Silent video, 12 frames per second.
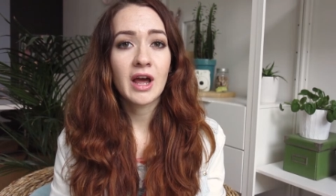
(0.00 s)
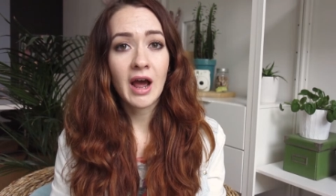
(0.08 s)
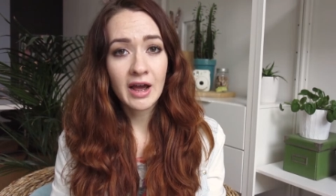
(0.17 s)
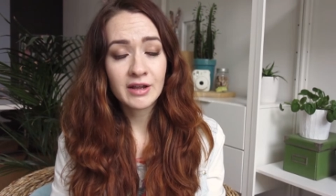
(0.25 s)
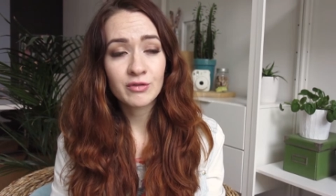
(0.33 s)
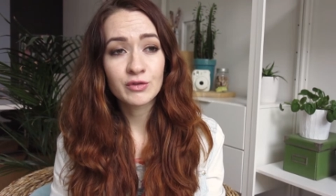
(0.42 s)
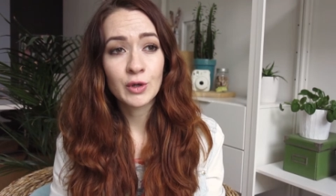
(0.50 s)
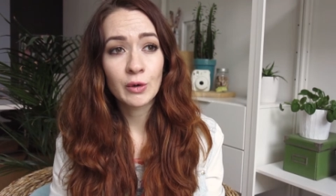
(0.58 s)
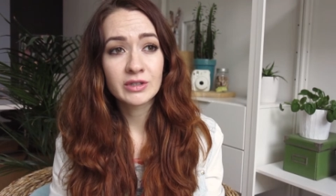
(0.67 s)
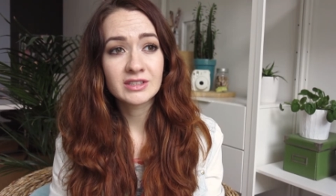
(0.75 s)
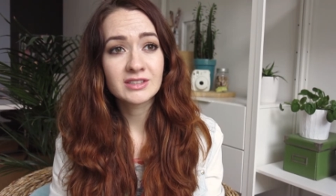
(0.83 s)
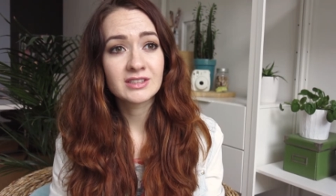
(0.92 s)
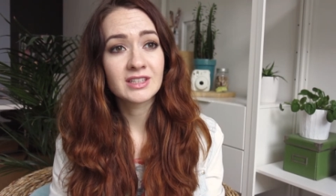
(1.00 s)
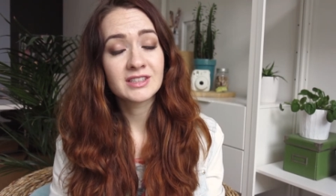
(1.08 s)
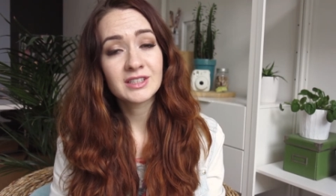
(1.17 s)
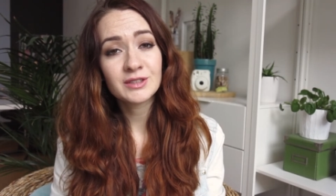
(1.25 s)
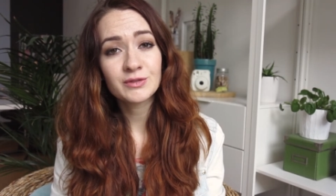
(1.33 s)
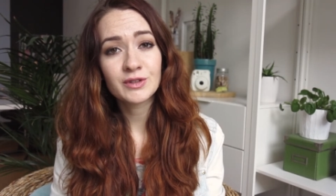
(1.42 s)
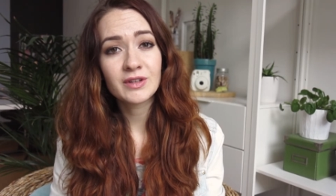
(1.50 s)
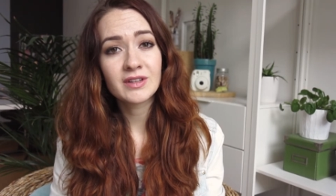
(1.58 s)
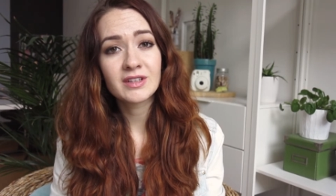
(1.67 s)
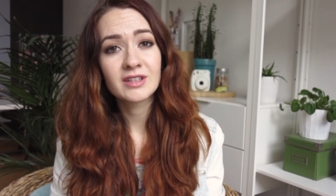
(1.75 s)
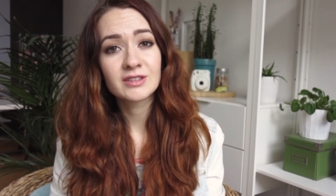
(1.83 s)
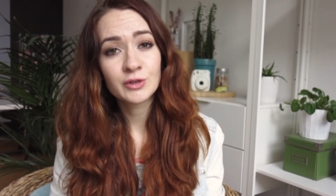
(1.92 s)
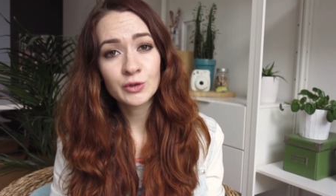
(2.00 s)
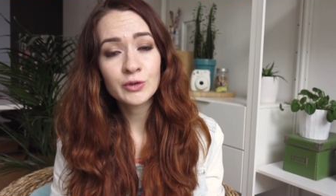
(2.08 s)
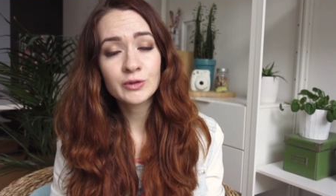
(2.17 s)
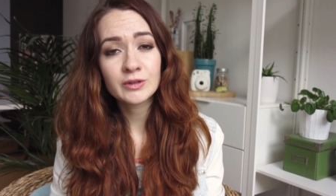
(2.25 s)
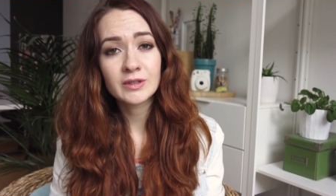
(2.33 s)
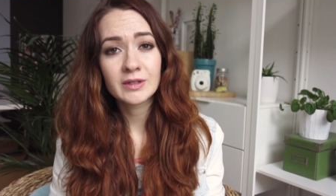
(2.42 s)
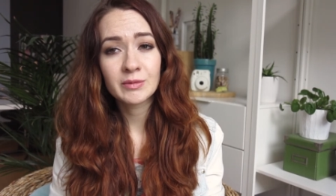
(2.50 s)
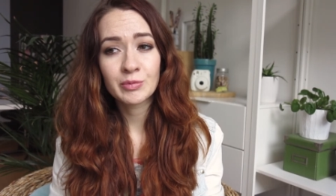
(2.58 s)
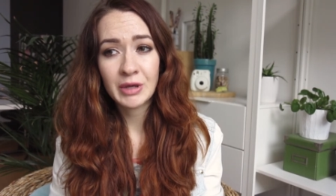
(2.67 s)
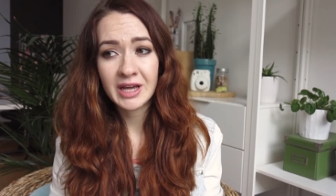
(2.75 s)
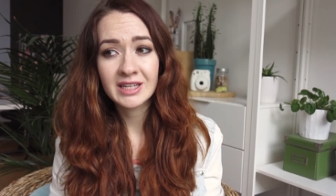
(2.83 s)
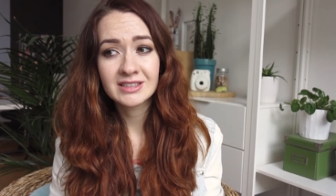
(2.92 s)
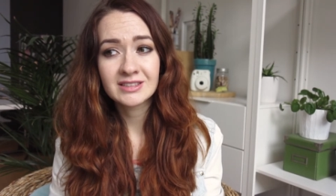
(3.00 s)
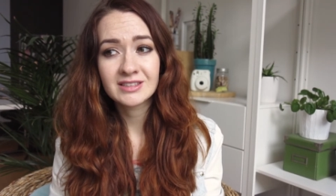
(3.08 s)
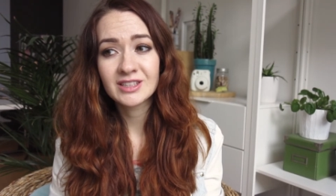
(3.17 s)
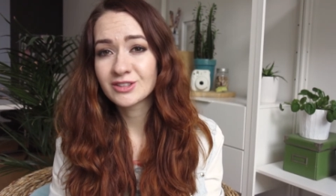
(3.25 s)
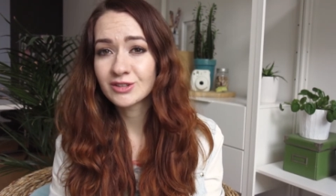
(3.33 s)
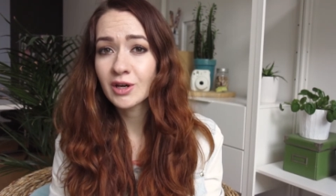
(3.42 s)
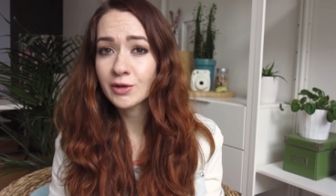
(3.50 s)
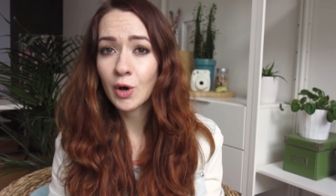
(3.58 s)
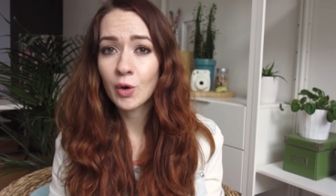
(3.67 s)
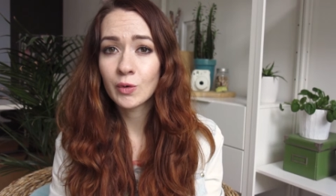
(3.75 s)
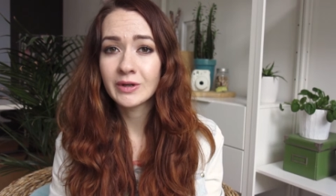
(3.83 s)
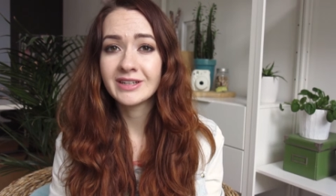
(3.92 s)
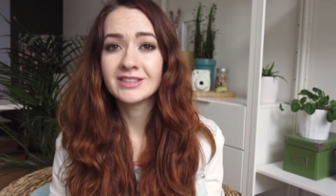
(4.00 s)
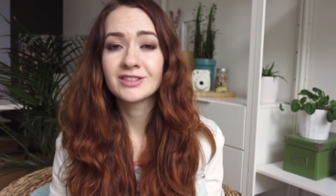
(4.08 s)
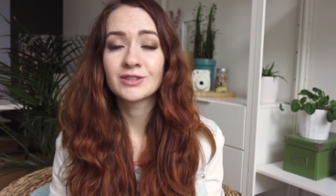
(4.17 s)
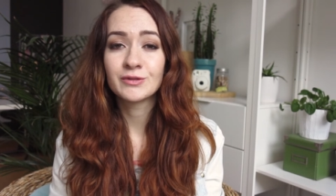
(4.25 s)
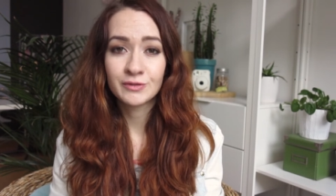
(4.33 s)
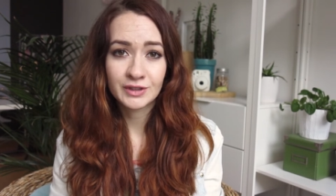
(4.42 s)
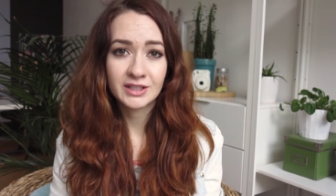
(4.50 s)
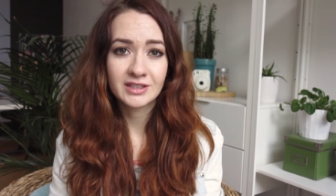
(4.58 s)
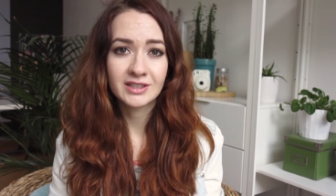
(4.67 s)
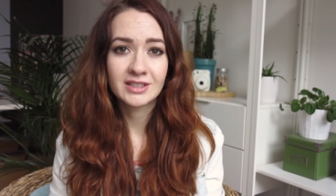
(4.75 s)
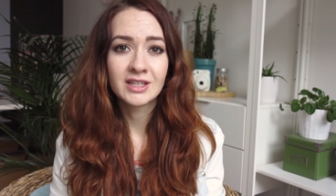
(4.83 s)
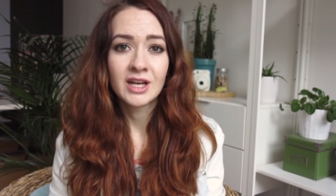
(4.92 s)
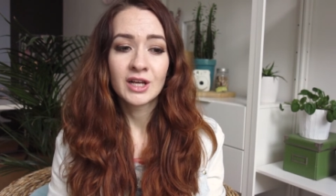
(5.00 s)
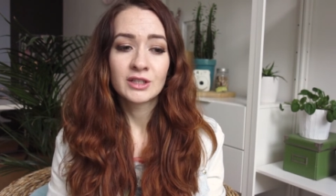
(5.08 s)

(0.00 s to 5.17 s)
I've noticed that even toothpaste is not always vegan.